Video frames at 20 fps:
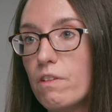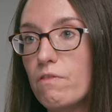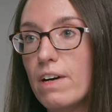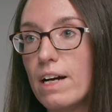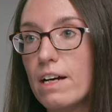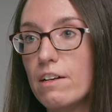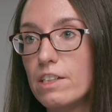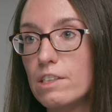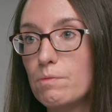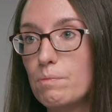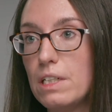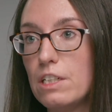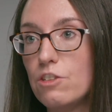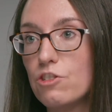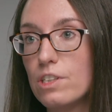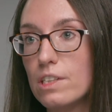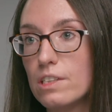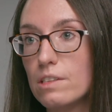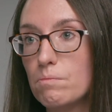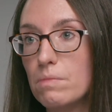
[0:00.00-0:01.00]
the virus being
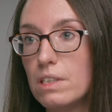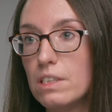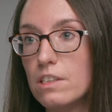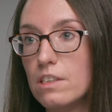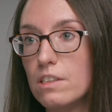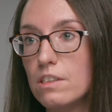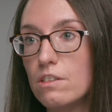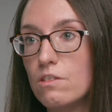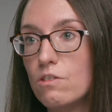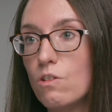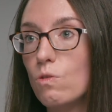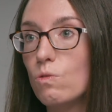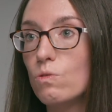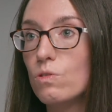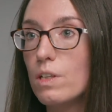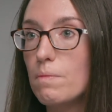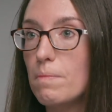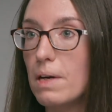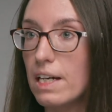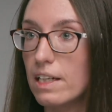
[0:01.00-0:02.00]
transmitted not
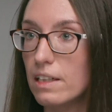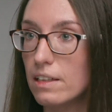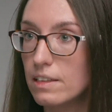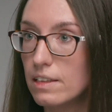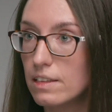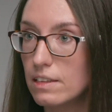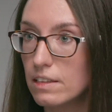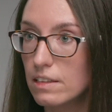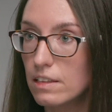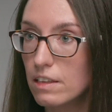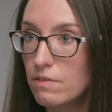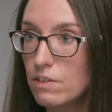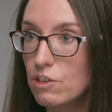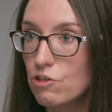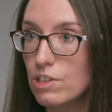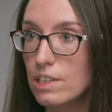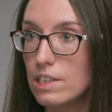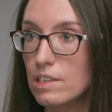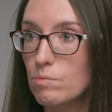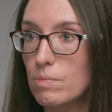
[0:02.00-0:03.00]
only by liver
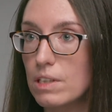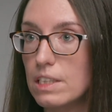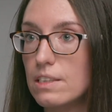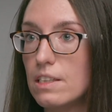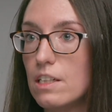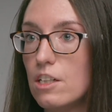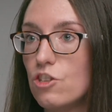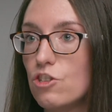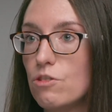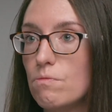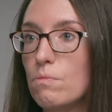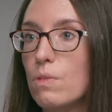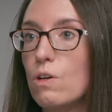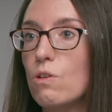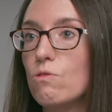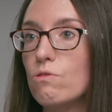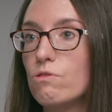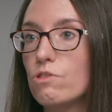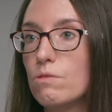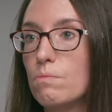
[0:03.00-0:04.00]
transplantation but
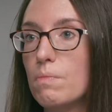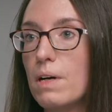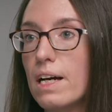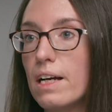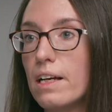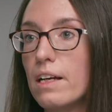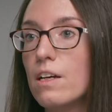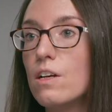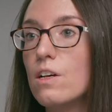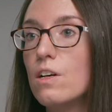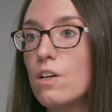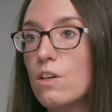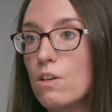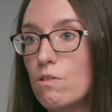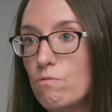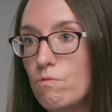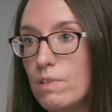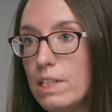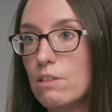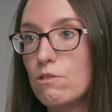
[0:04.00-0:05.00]
also by
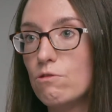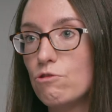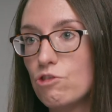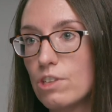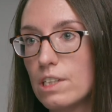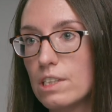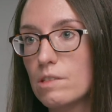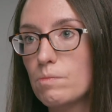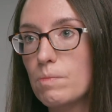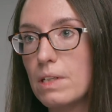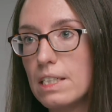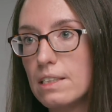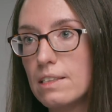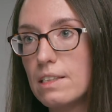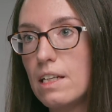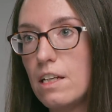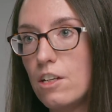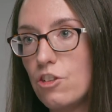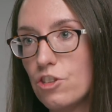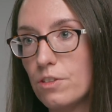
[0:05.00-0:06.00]
renal
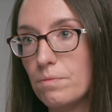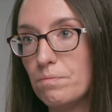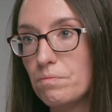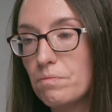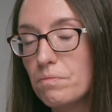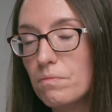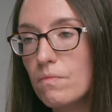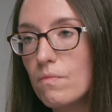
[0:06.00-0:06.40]
transplantation.